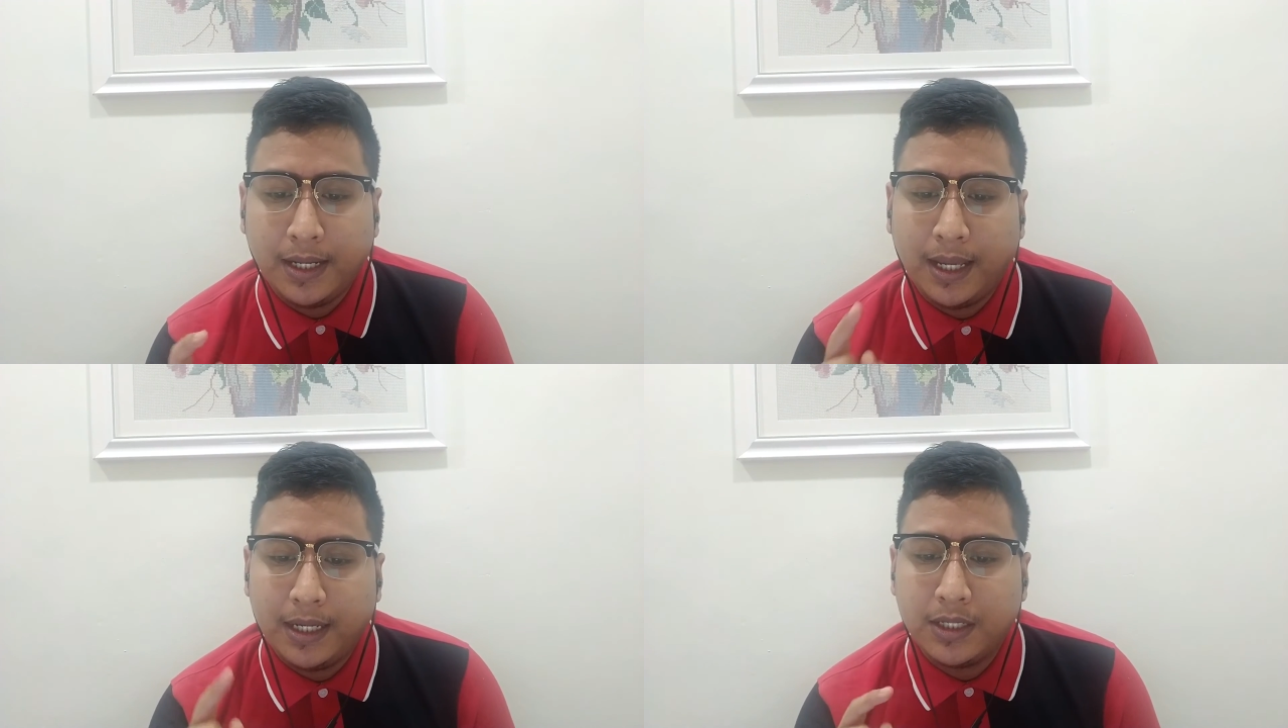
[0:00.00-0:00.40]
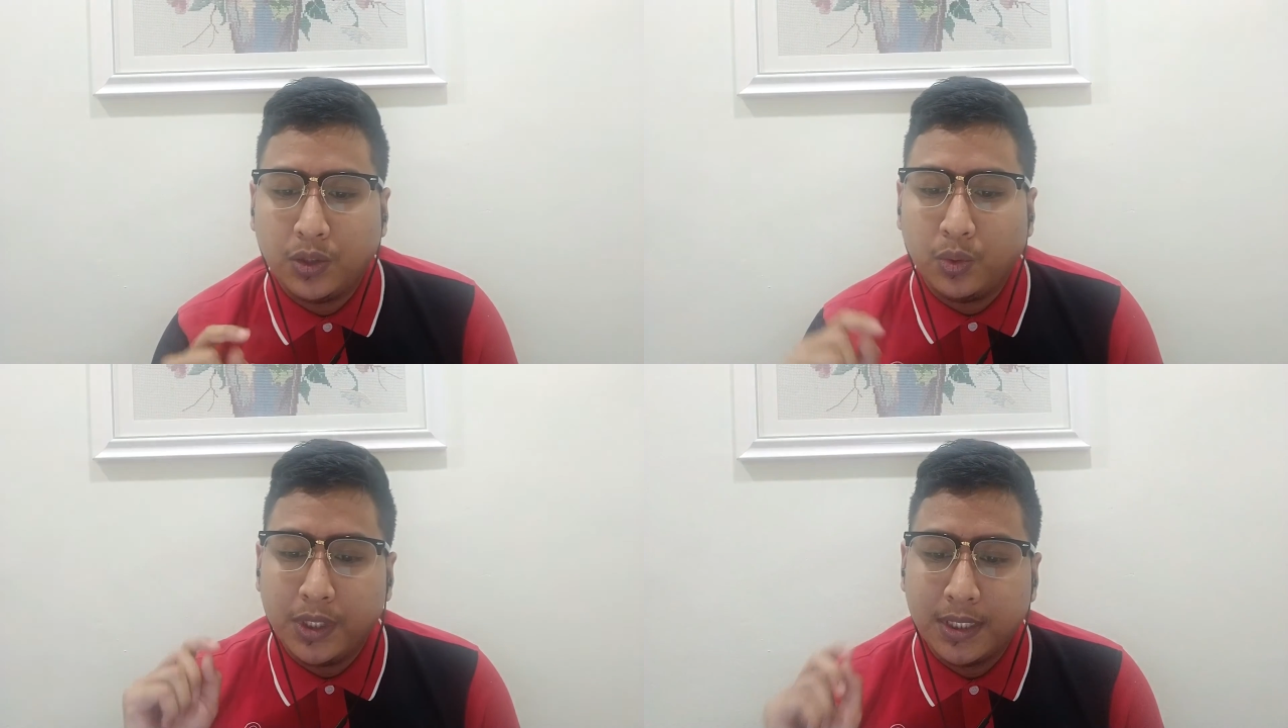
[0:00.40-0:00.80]
that is
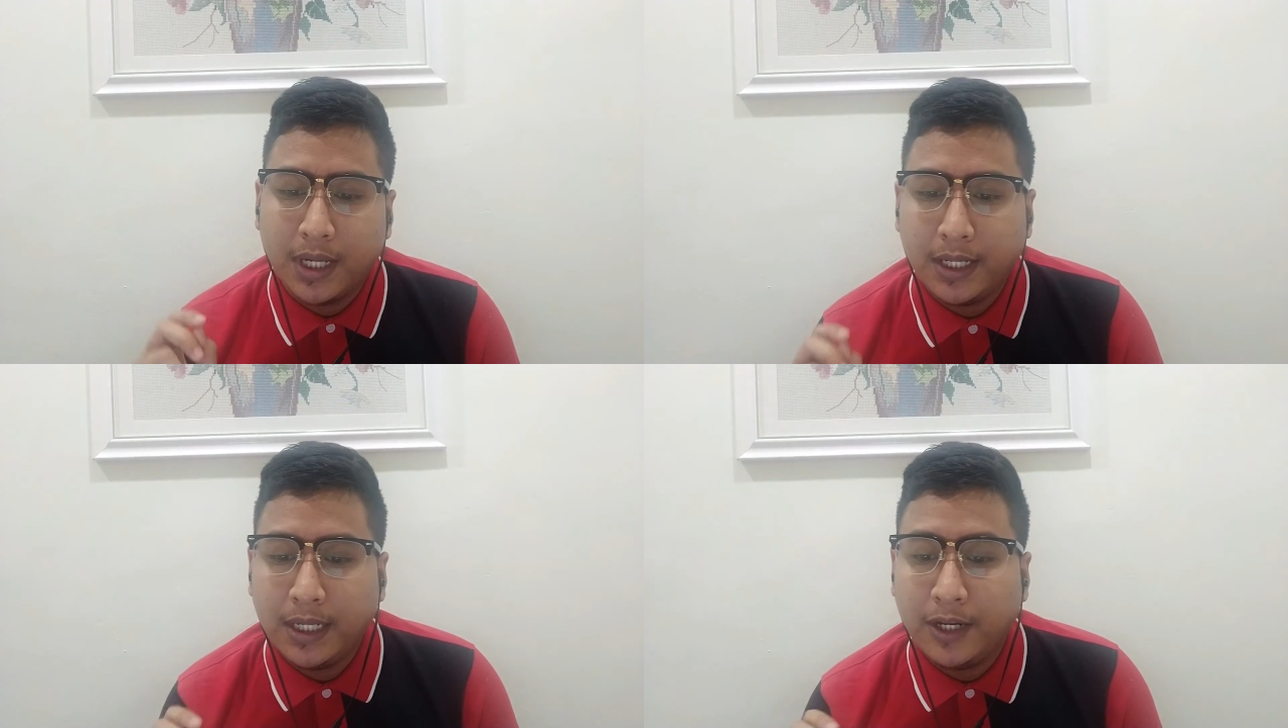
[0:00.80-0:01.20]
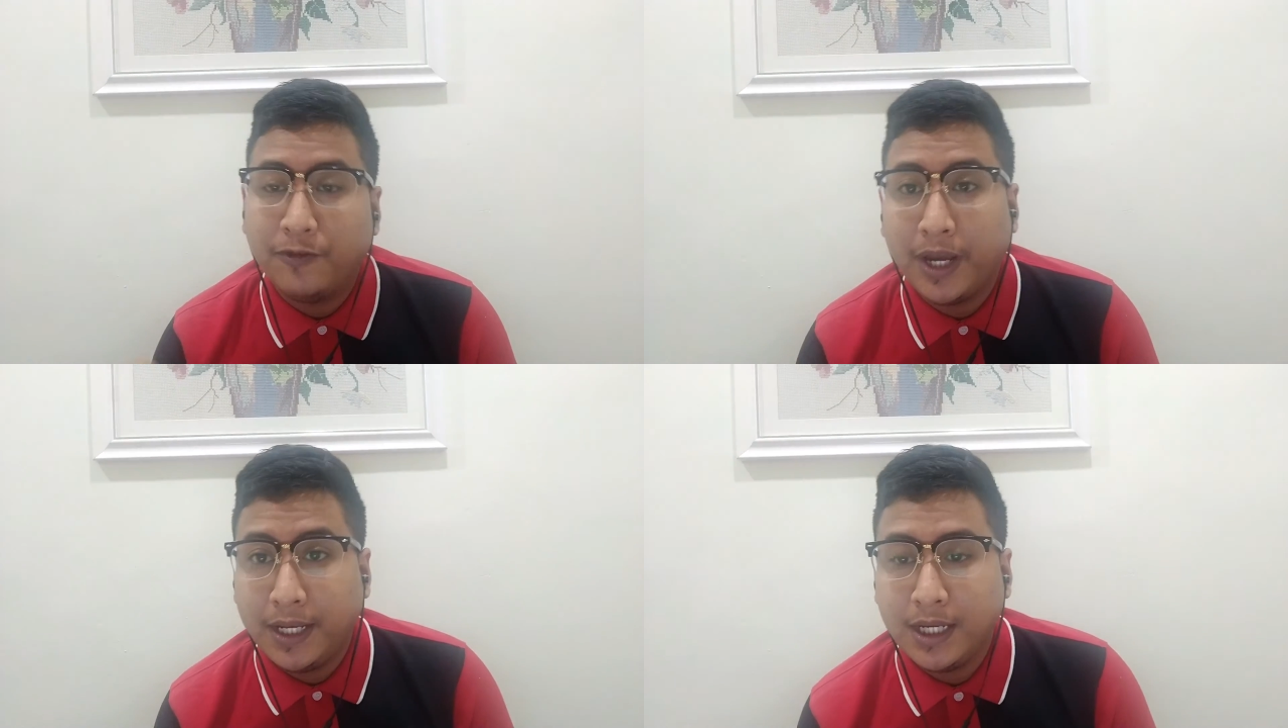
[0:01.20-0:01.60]
to restudy the
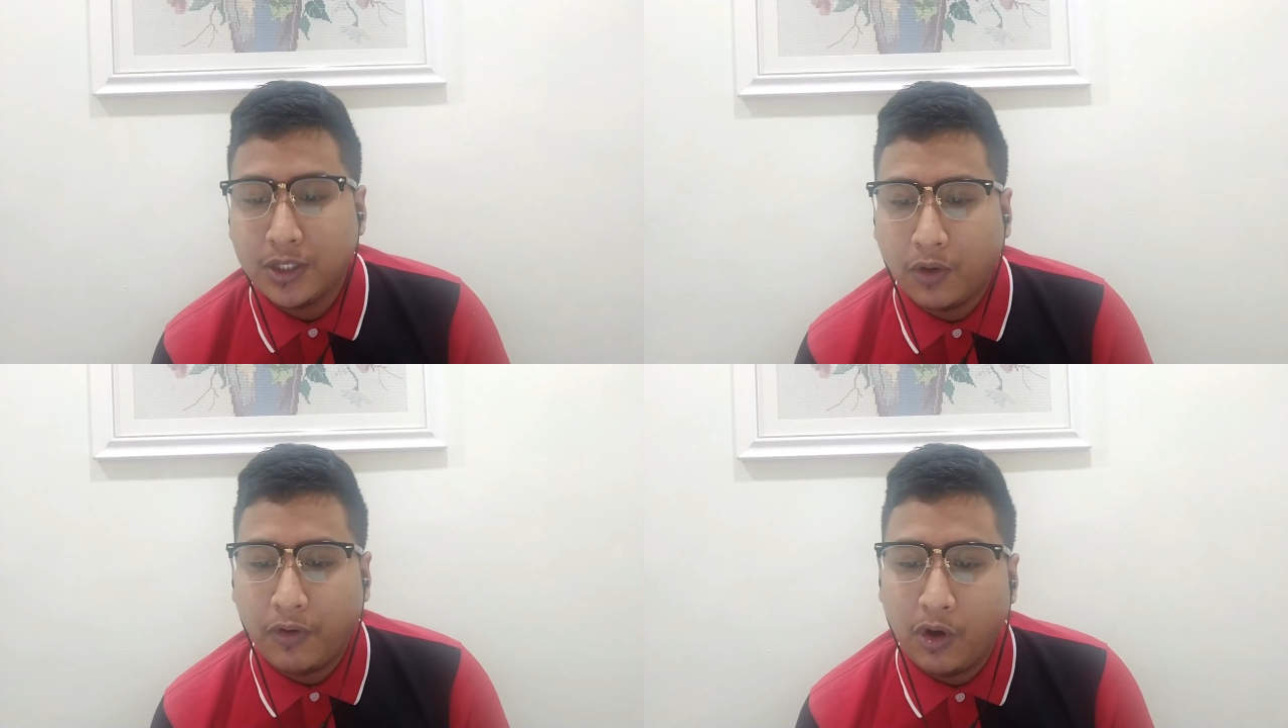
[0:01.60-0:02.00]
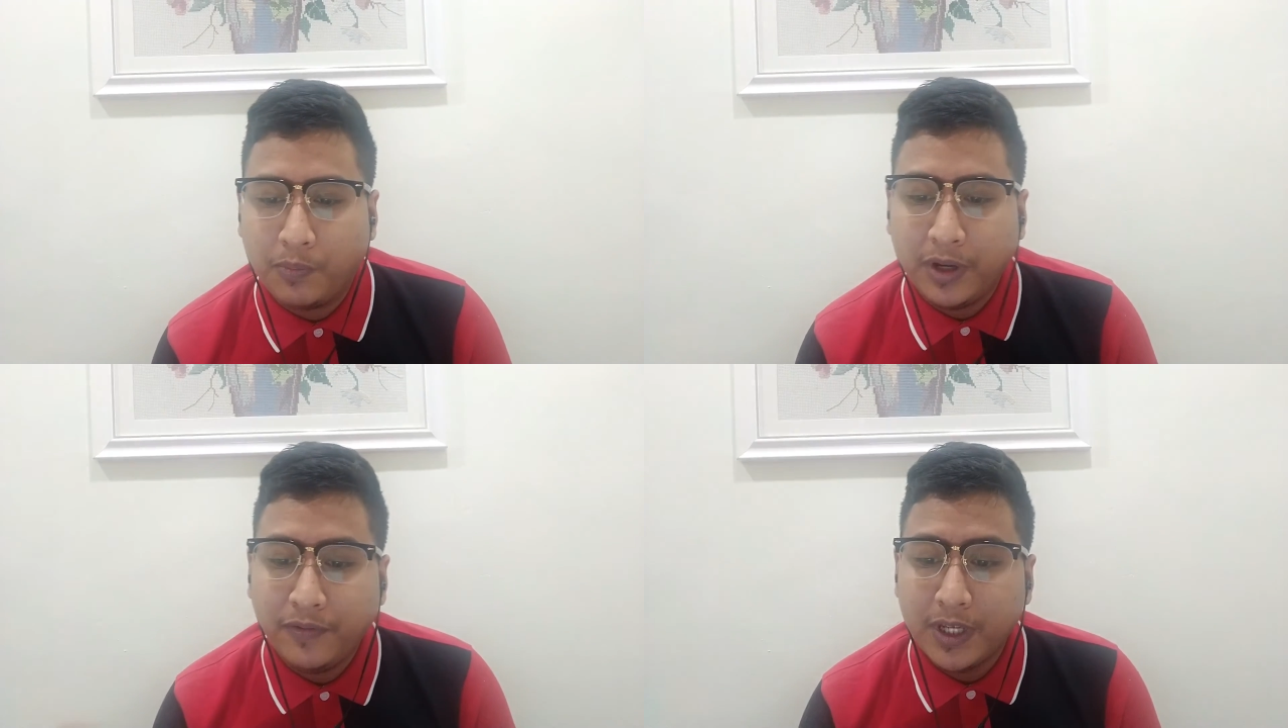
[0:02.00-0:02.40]
findings of our
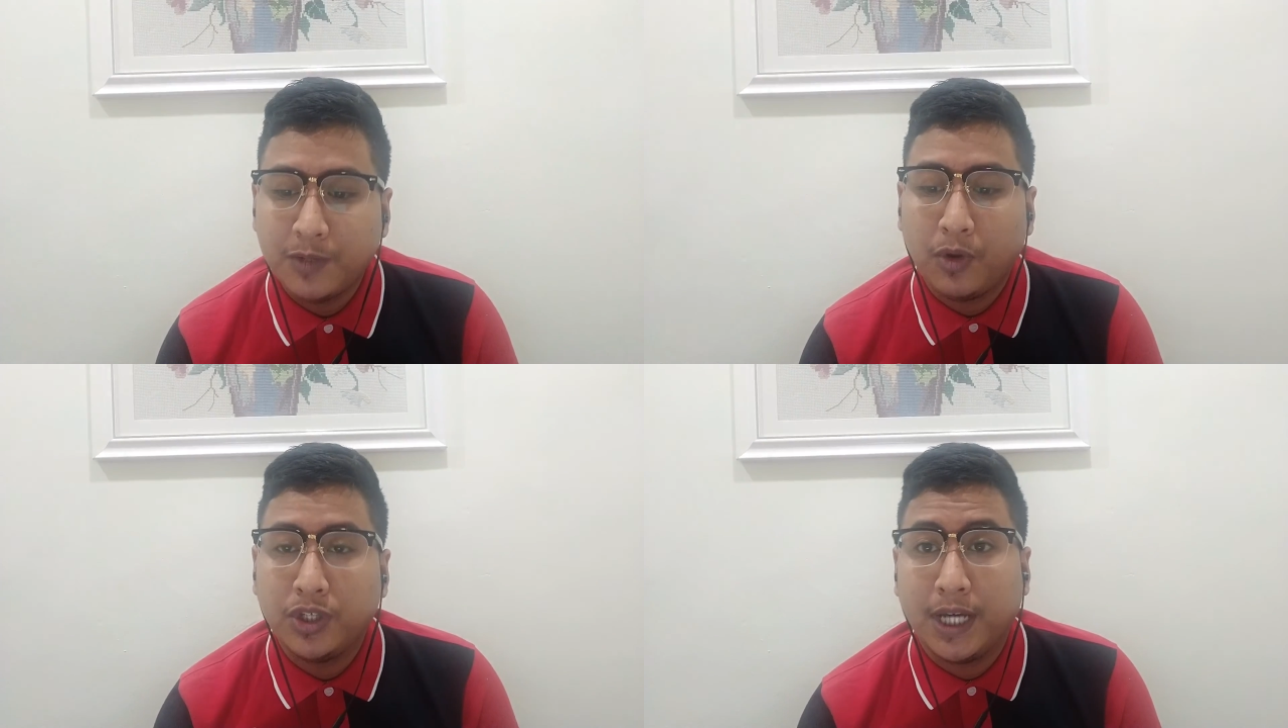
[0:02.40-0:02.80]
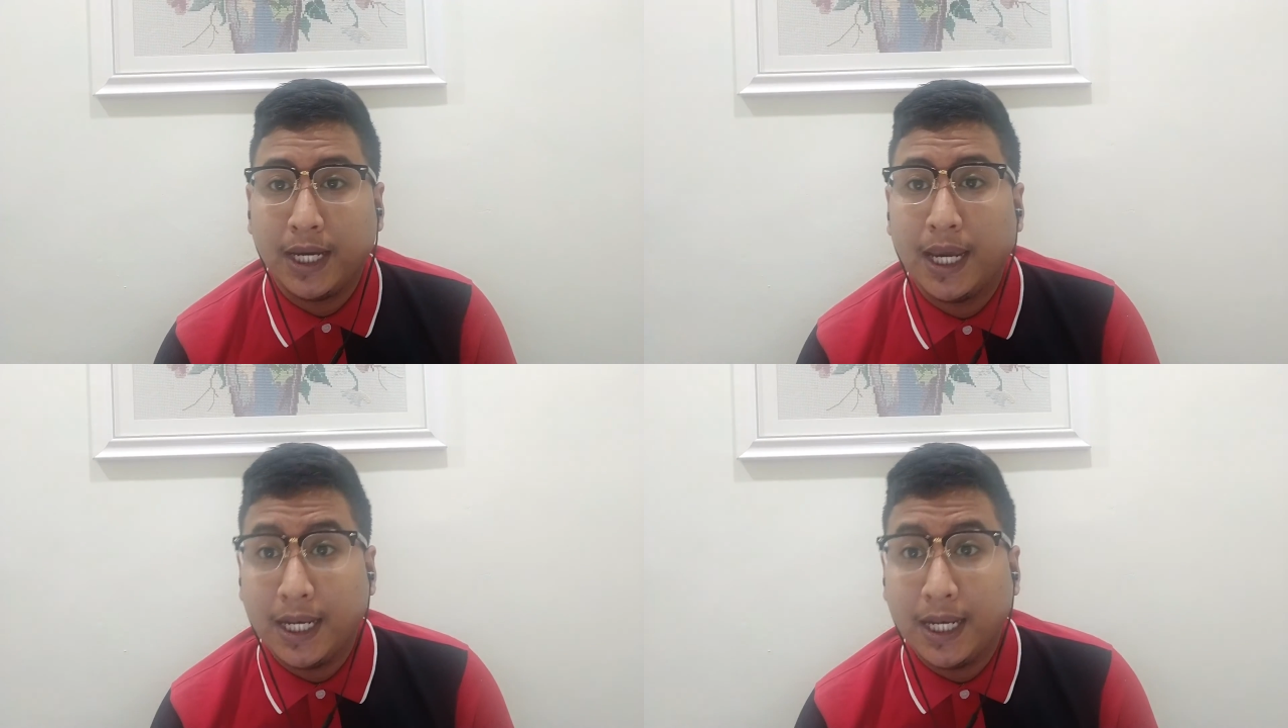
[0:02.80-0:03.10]
previous project